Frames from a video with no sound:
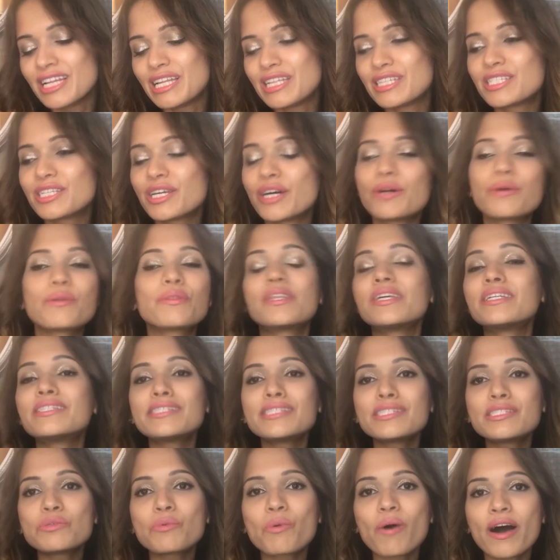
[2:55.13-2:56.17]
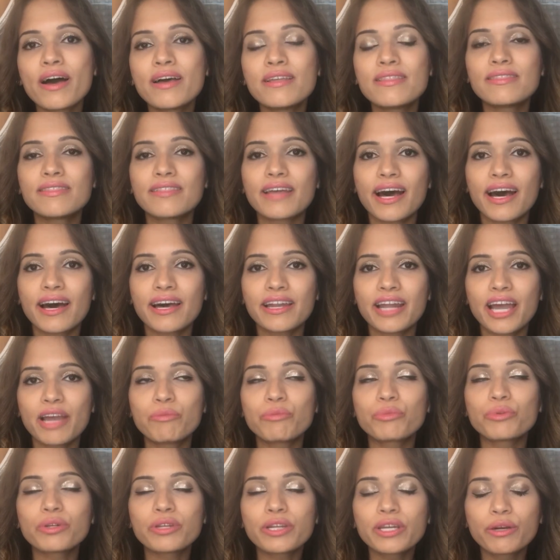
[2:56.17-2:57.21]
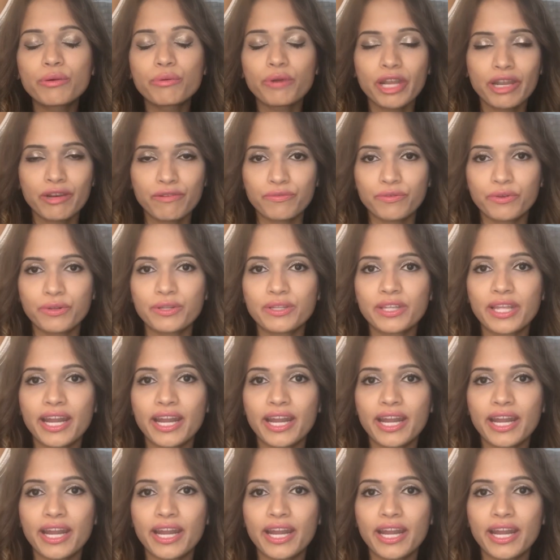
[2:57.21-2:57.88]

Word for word: So this is one that I'm really grateful